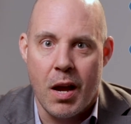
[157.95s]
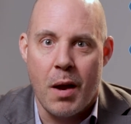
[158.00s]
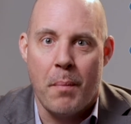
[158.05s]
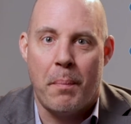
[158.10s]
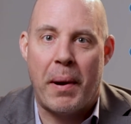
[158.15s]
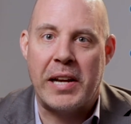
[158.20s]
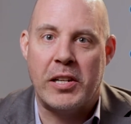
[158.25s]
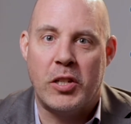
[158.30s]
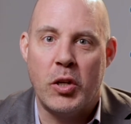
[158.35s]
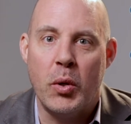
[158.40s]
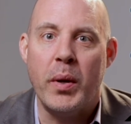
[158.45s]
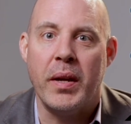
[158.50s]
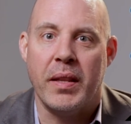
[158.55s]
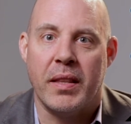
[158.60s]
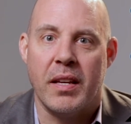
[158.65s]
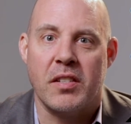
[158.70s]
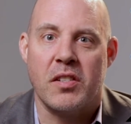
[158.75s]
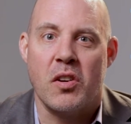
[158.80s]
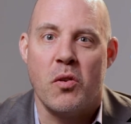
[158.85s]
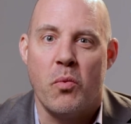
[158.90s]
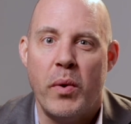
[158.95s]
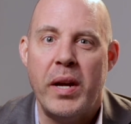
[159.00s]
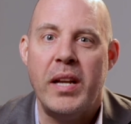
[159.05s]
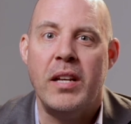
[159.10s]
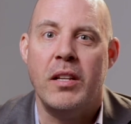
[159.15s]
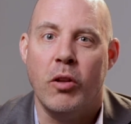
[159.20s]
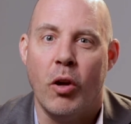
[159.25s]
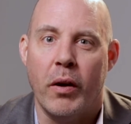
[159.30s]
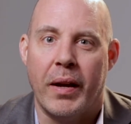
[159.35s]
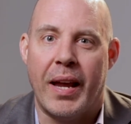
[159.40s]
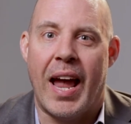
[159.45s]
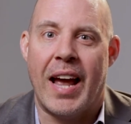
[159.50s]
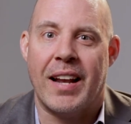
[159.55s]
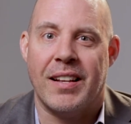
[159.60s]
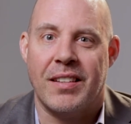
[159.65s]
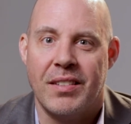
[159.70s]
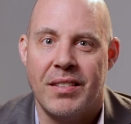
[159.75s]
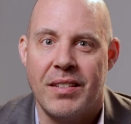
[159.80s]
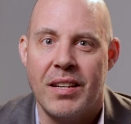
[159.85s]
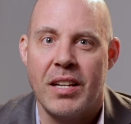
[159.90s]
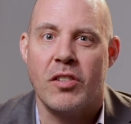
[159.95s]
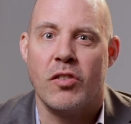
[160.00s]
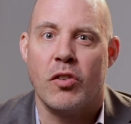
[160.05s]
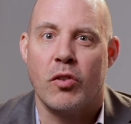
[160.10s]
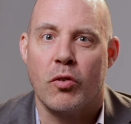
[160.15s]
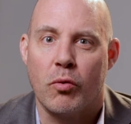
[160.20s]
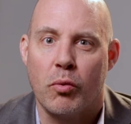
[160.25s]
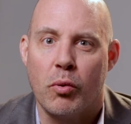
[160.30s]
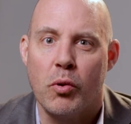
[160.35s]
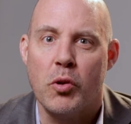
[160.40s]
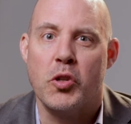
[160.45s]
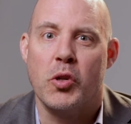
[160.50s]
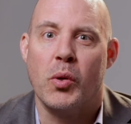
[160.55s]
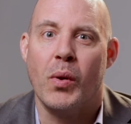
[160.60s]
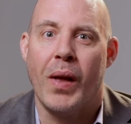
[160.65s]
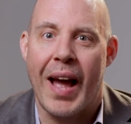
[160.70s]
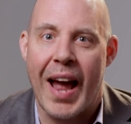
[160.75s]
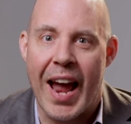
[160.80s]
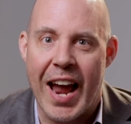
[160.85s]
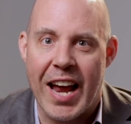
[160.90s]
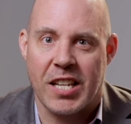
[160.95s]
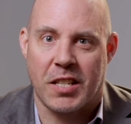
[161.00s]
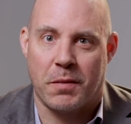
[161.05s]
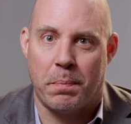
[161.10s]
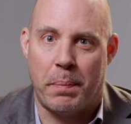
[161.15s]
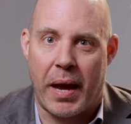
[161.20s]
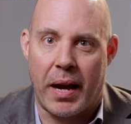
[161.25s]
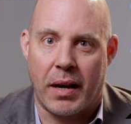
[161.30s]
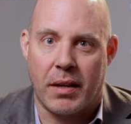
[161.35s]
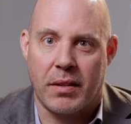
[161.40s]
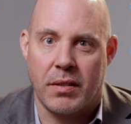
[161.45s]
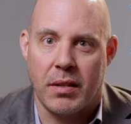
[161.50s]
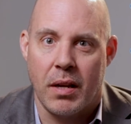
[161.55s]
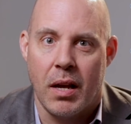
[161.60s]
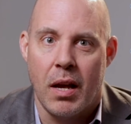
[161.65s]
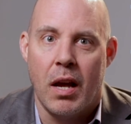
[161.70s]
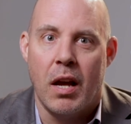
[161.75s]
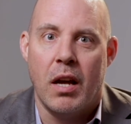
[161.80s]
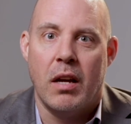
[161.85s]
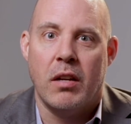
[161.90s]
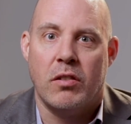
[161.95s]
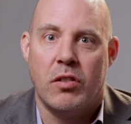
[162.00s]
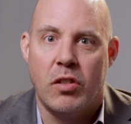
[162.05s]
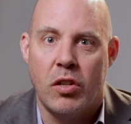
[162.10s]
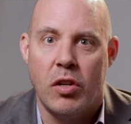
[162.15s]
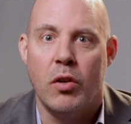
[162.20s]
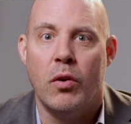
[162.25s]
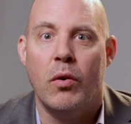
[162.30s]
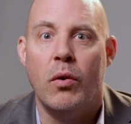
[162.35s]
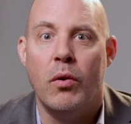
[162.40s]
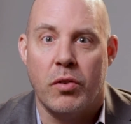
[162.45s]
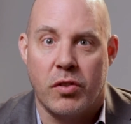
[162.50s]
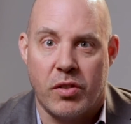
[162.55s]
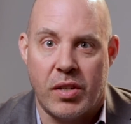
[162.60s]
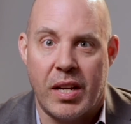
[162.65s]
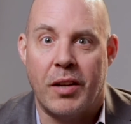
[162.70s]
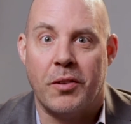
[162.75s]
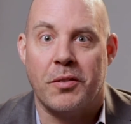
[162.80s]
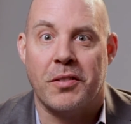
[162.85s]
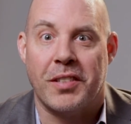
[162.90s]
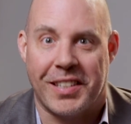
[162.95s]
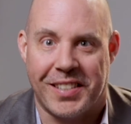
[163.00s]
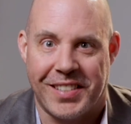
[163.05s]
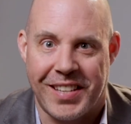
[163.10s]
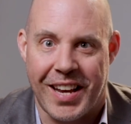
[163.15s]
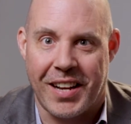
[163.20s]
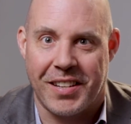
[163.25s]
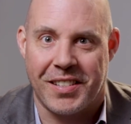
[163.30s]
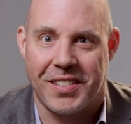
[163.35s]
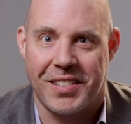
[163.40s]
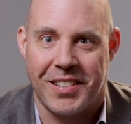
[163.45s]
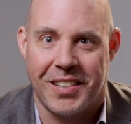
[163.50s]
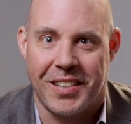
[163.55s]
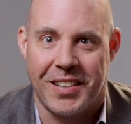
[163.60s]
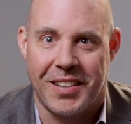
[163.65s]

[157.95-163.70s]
By doing this, we look at 6 crucial aspects to sales success.